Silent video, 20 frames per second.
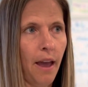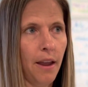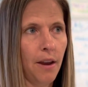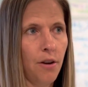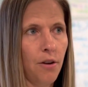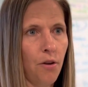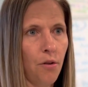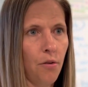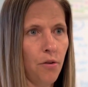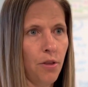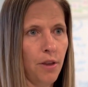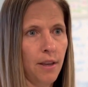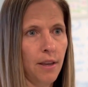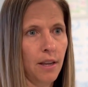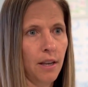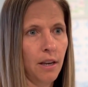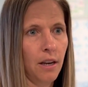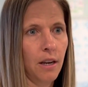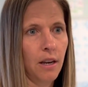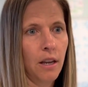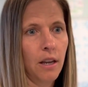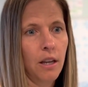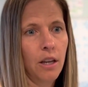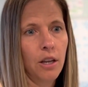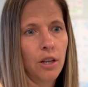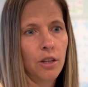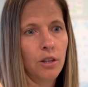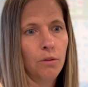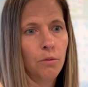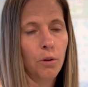I know they can
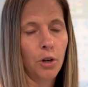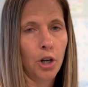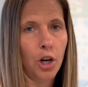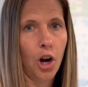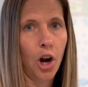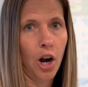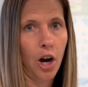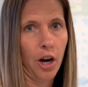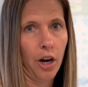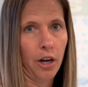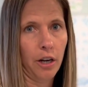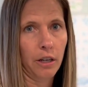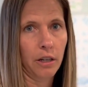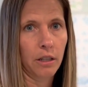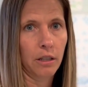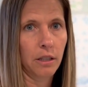work hard.